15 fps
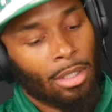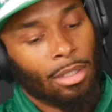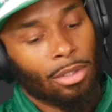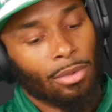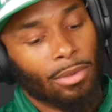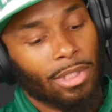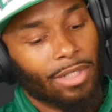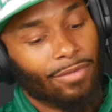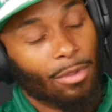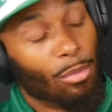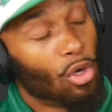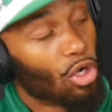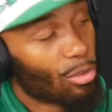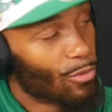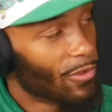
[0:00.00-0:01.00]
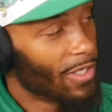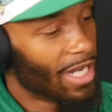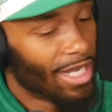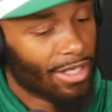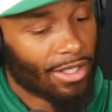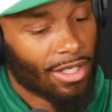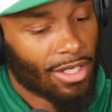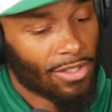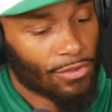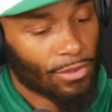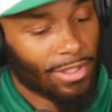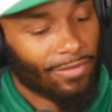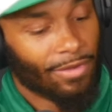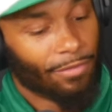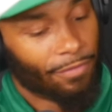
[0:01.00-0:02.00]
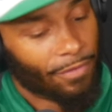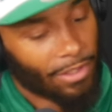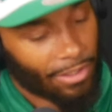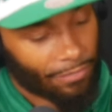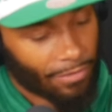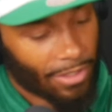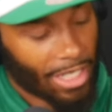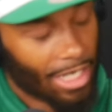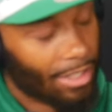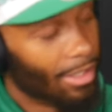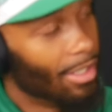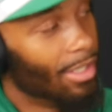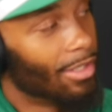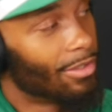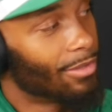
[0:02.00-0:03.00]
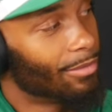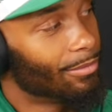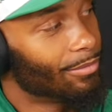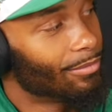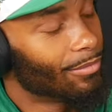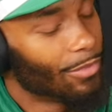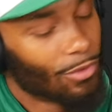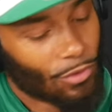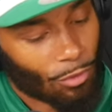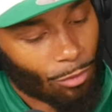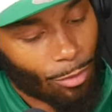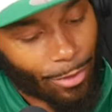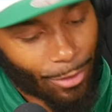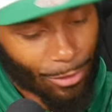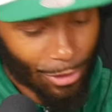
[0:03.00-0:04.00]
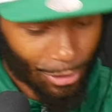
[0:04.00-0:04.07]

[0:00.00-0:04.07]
You lived in Baltimore 9 years. You lived in Philly for 9 years. Yeah. So what we're going to